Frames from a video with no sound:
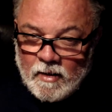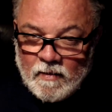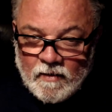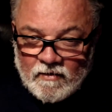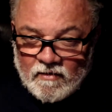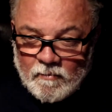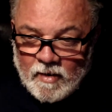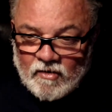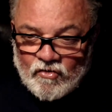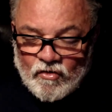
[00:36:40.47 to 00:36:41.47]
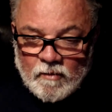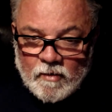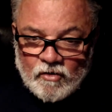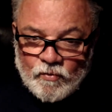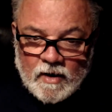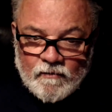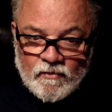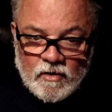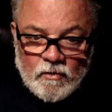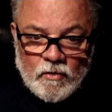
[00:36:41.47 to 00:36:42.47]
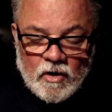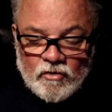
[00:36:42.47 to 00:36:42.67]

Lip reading: This is a mixed group because we have no